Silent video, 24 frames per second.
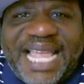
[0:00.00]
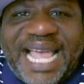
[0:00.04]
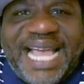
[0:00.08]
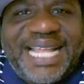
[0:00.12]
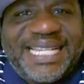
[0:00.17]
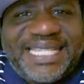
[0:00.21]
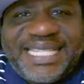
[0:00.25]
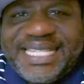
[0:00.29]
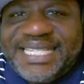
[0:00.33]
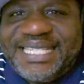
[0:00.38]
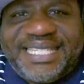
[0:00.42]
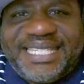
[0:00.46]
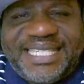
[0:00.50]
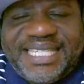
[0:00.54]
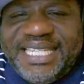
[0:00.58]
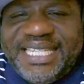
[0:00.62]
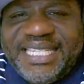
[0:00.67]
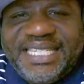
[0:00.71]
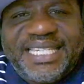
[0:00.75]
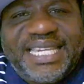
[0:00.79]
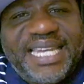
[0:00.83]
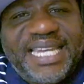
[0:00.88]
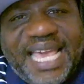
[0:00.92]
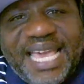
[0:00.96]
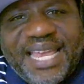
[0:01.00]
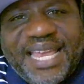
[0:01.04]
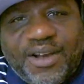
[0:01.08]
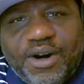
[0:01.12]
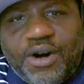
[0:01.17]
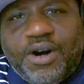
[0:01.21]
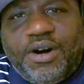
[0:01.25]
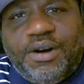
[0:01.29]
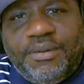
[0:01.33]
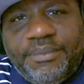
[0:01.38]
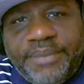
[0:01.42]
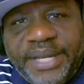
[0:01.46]
that this season at
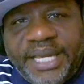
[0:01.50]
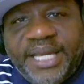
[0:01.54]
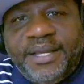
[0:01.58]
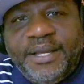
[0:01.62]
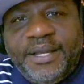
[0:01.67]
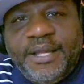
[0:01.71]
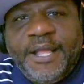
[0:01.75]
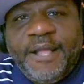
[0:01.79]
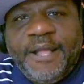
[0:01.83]
all, man.